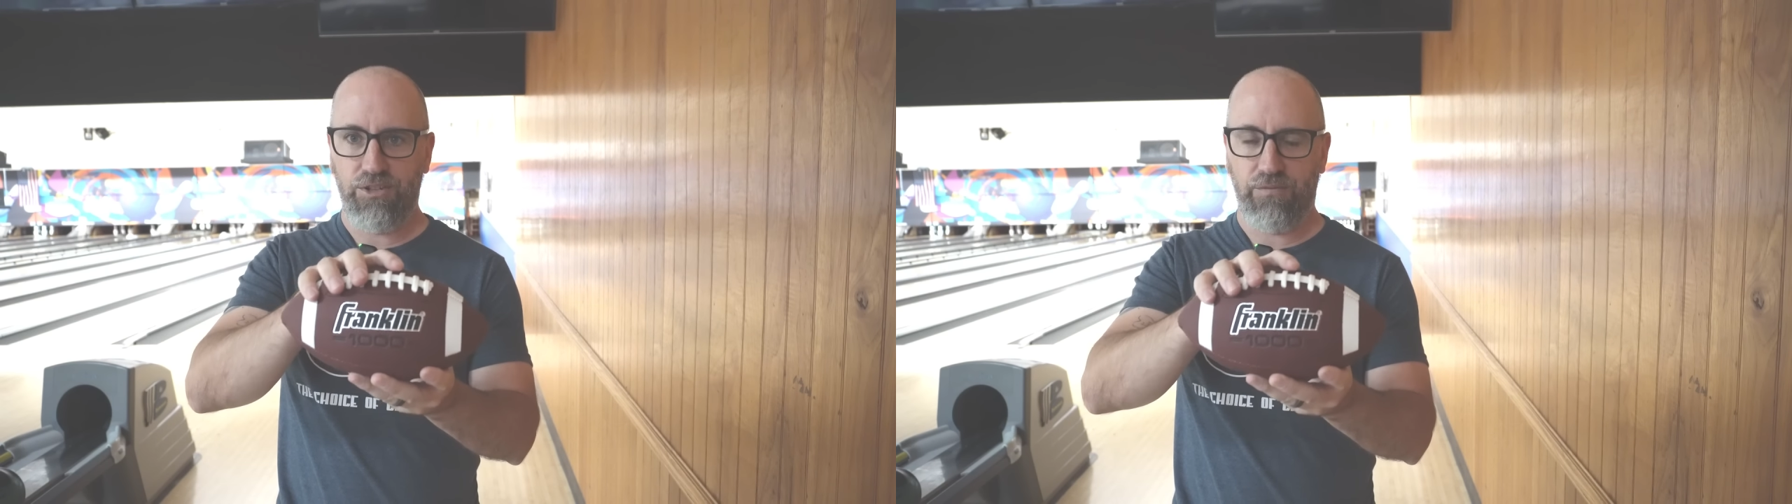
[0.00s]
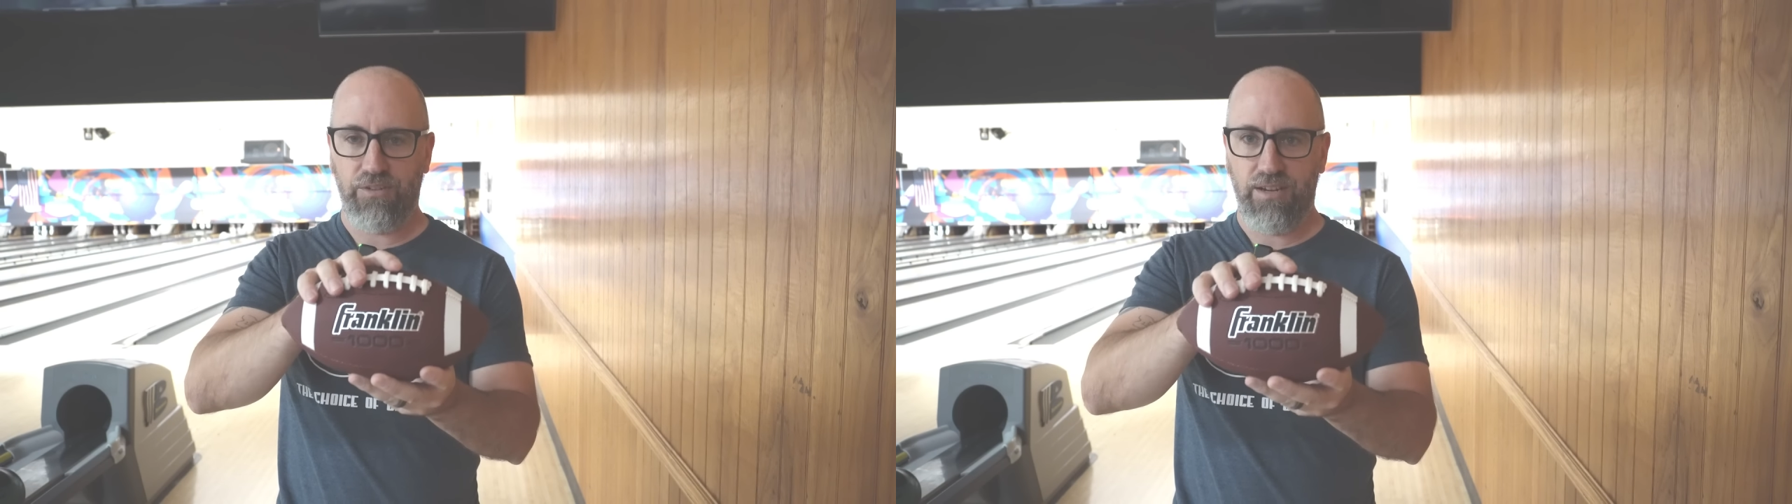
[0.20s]

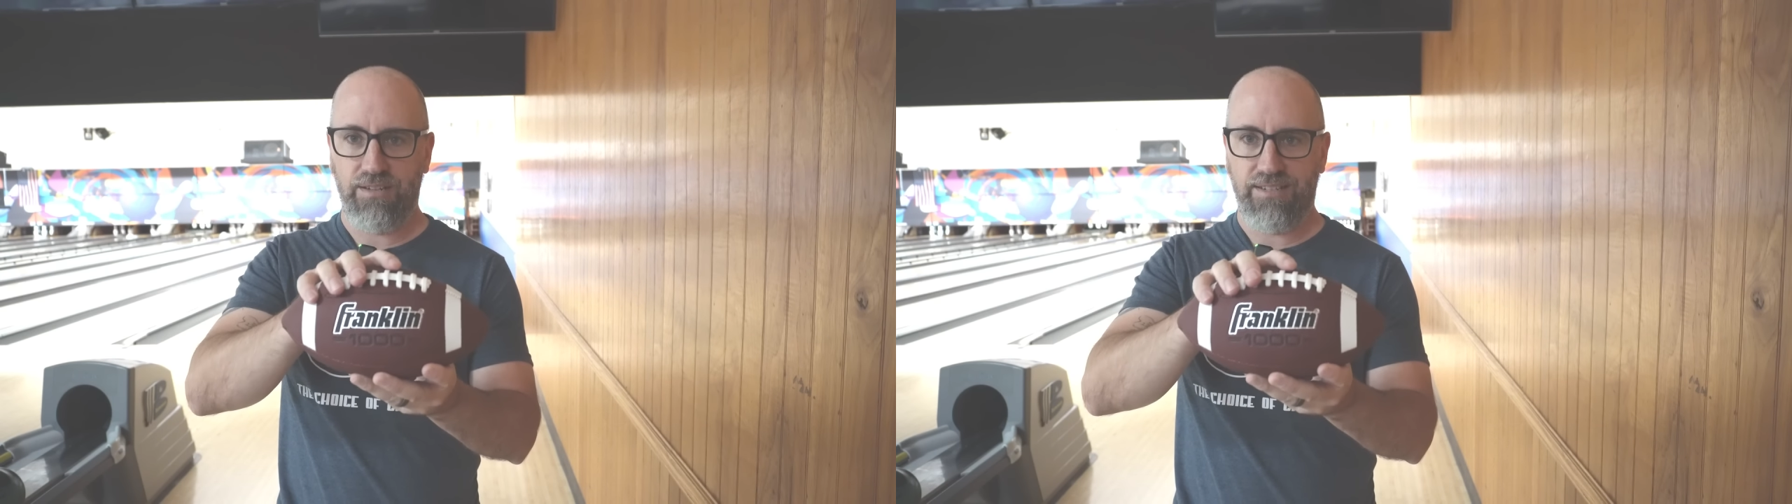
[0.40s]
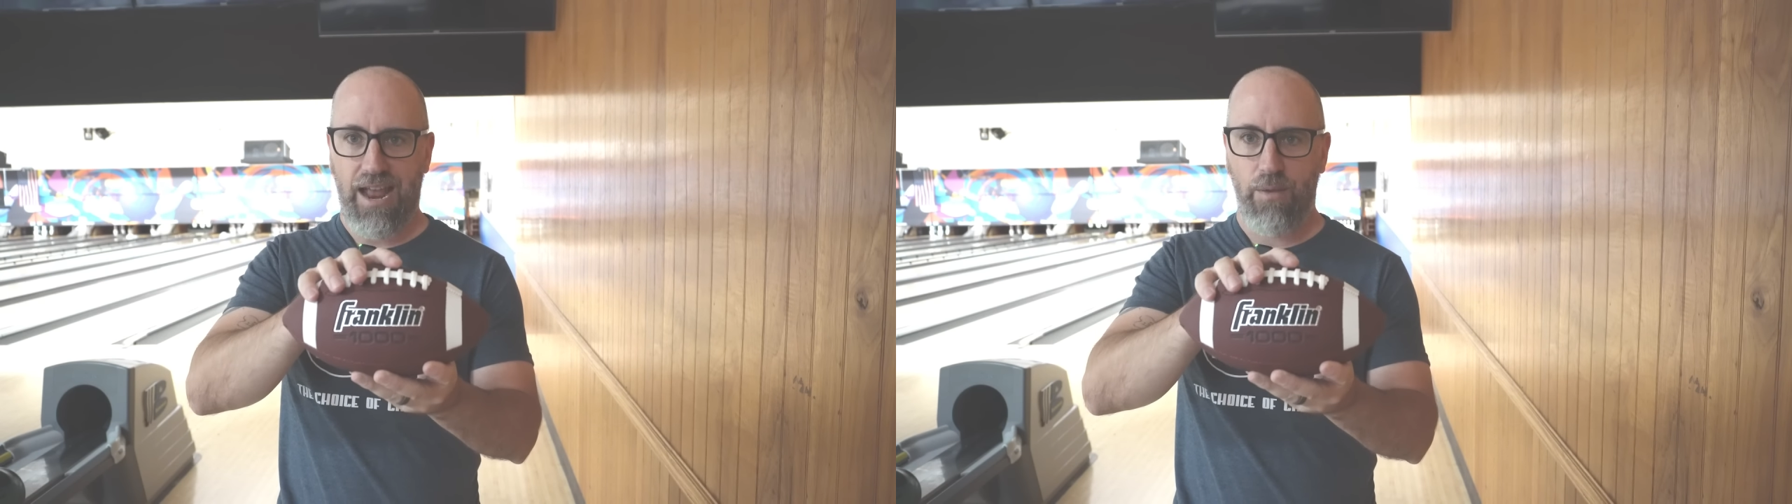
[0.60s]
shifted
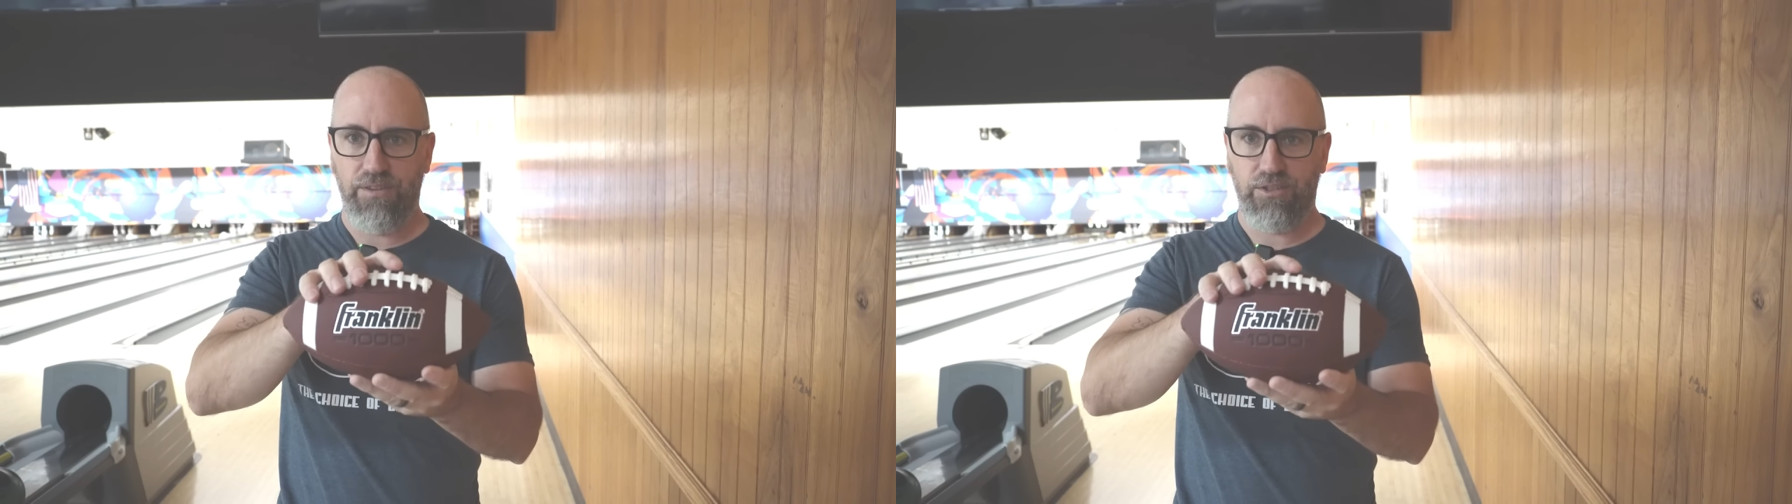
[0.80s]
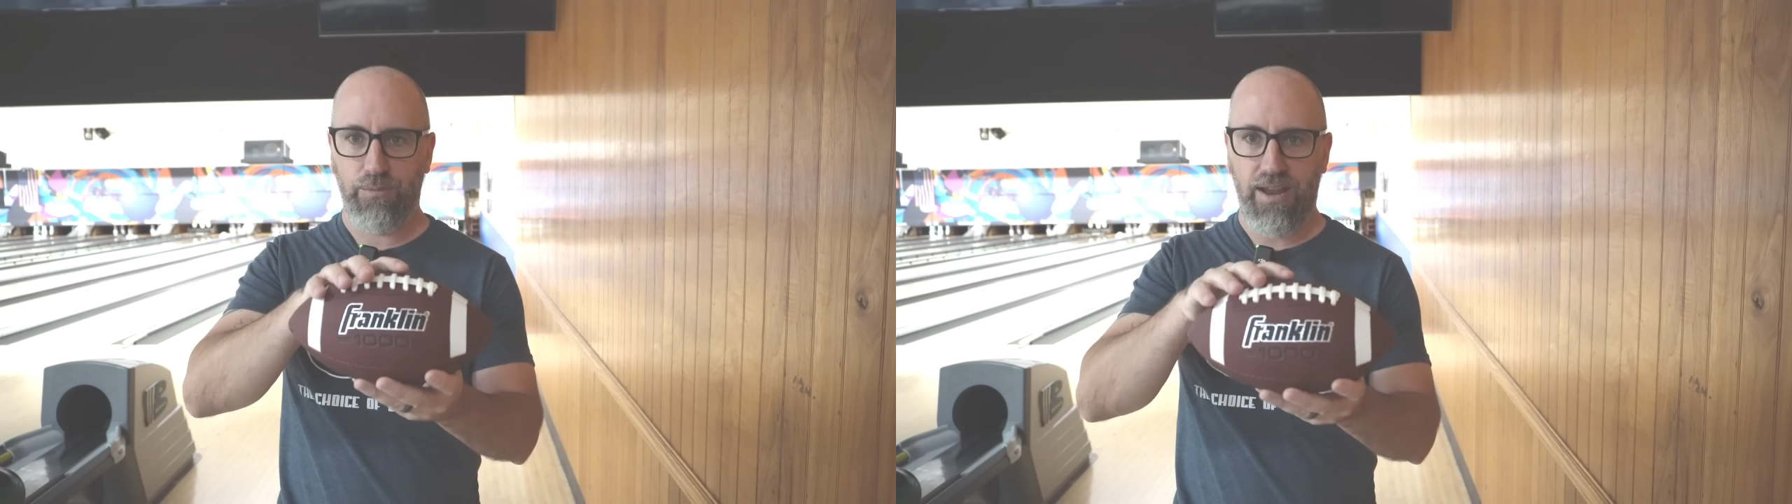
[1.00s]
down
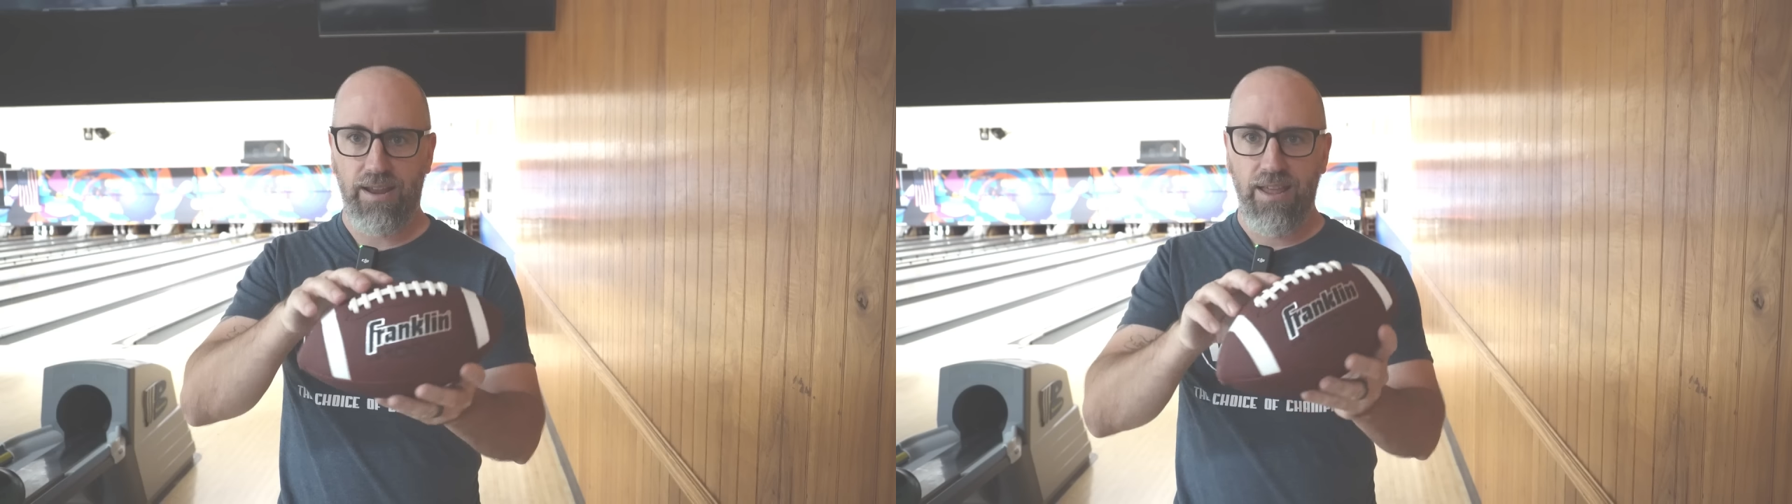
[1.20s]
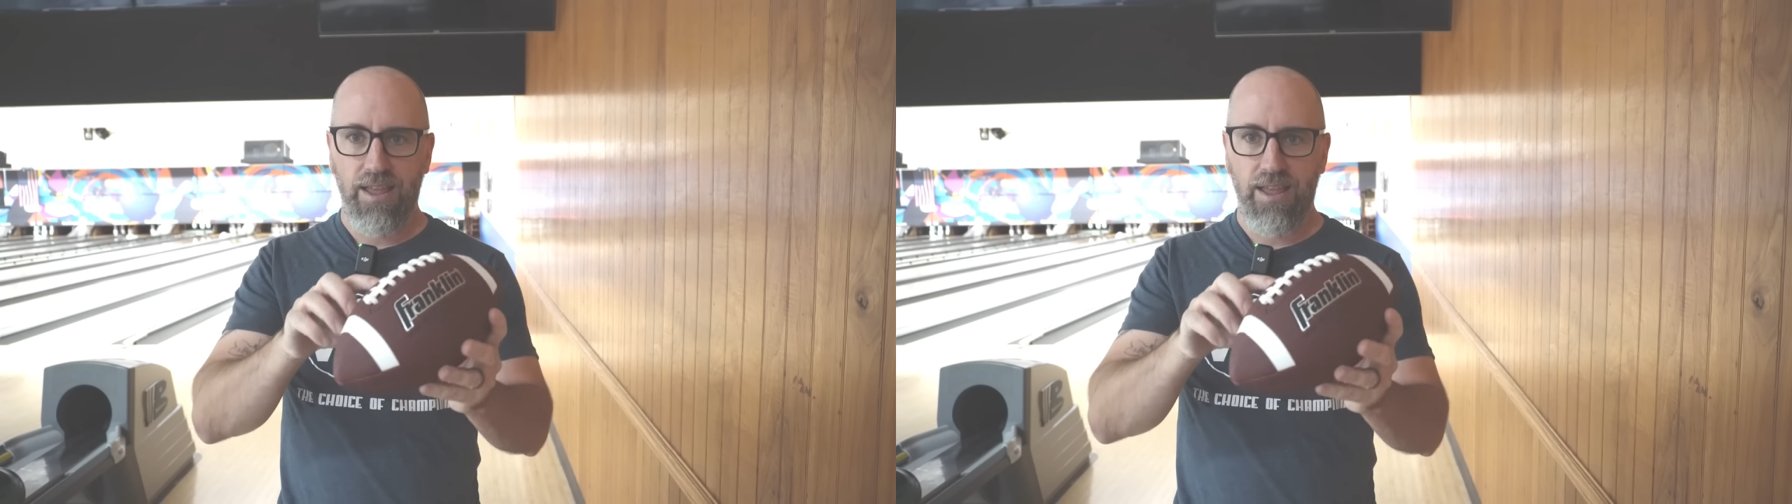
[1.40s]
this way.